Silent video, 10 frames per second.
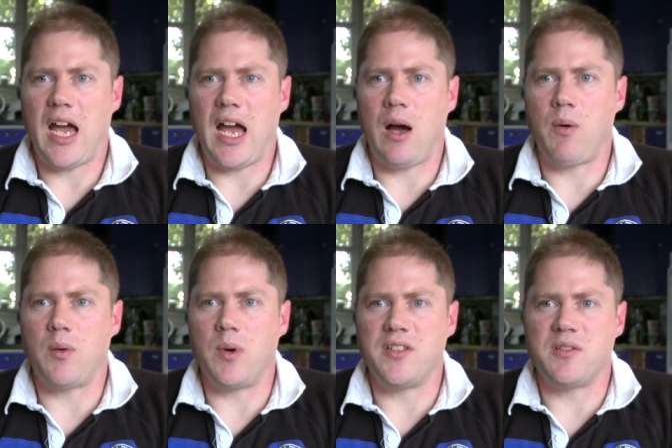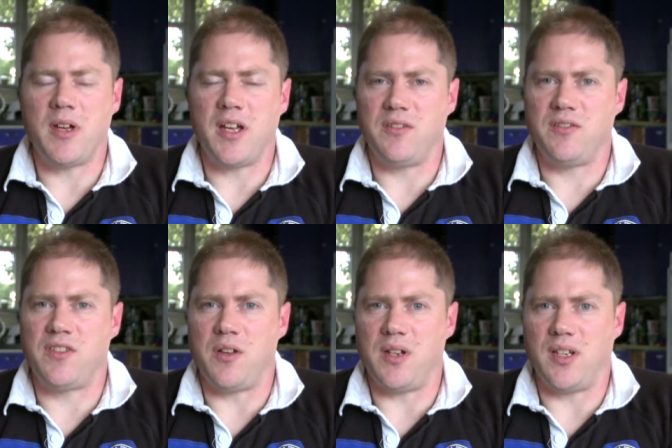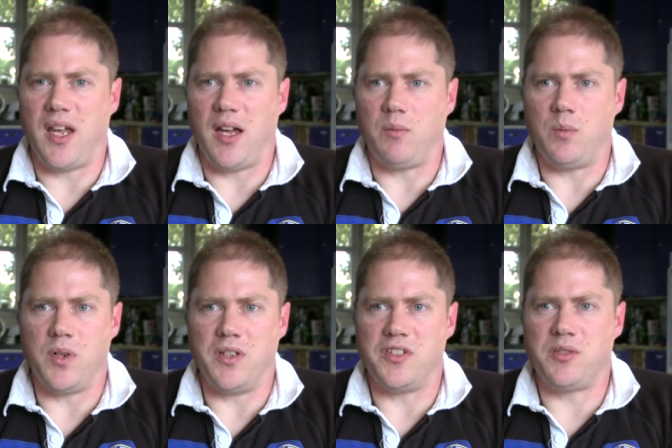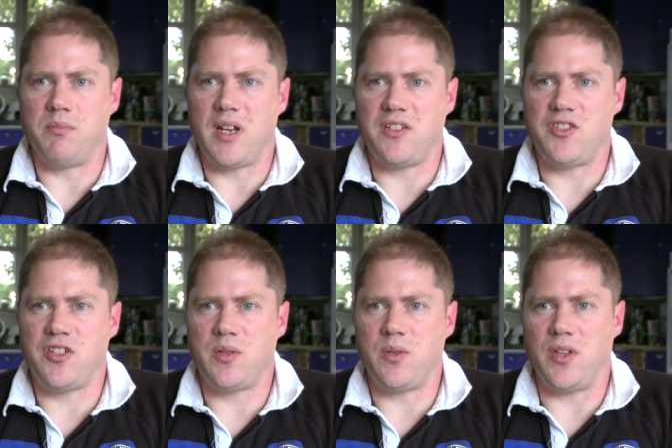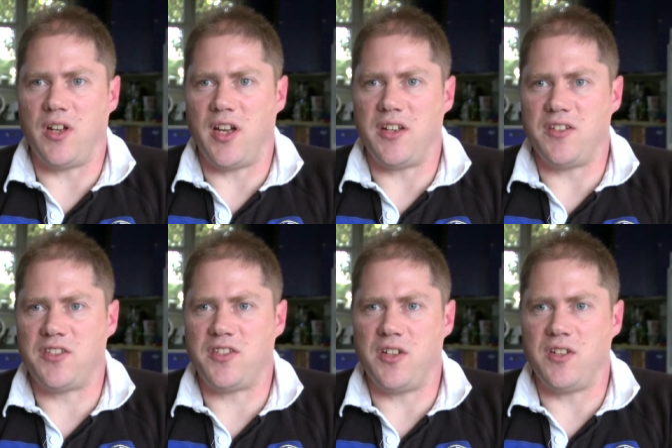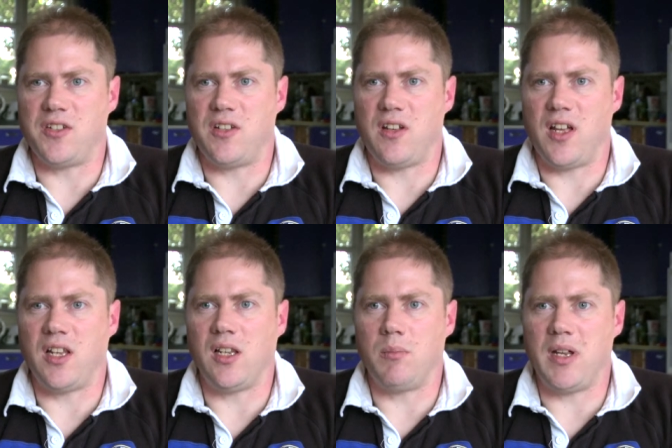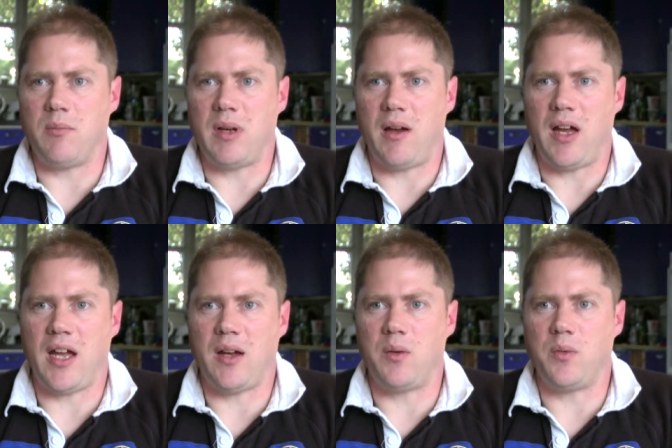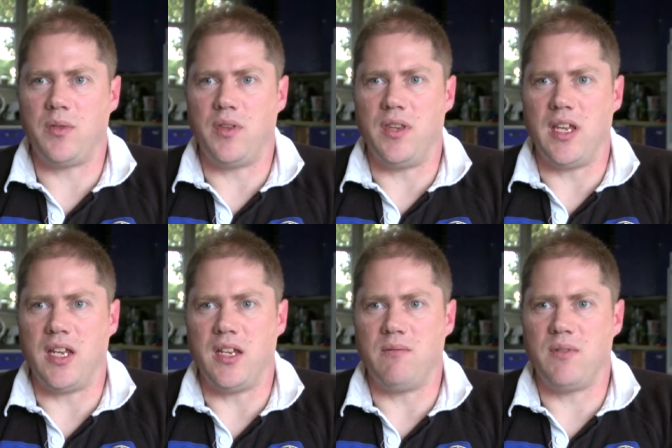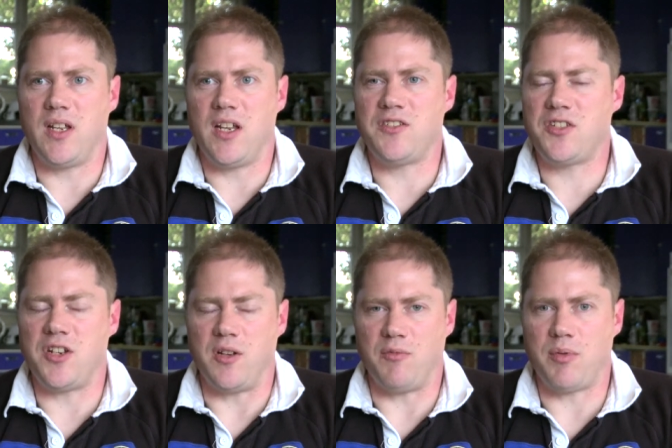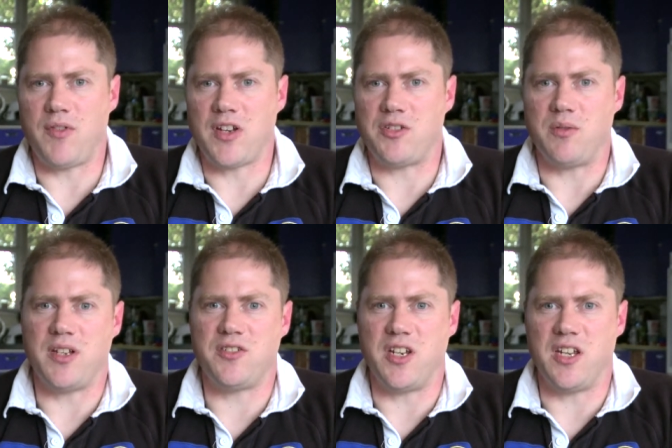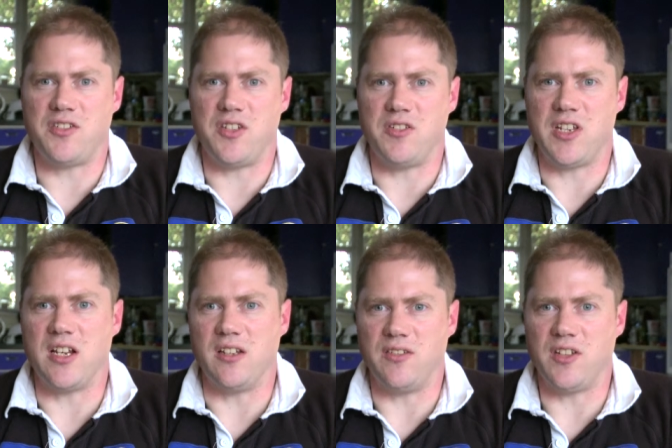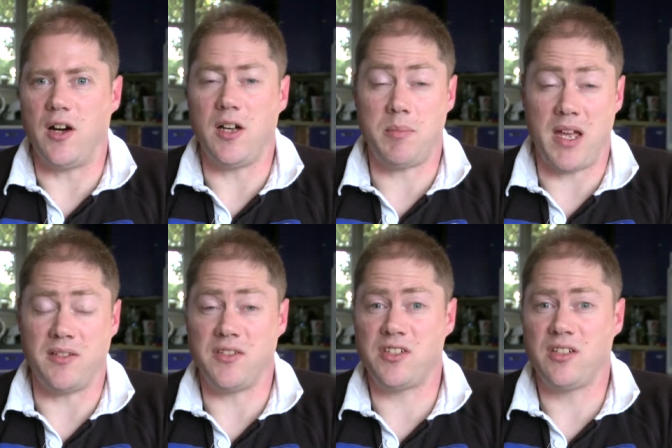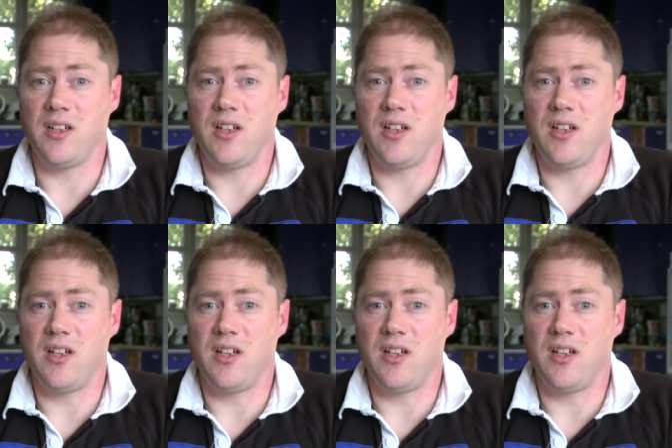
How I went about doing that was made sure that I understood a little bit about how the Institute of Professional Engineers New Zealand, IPENS,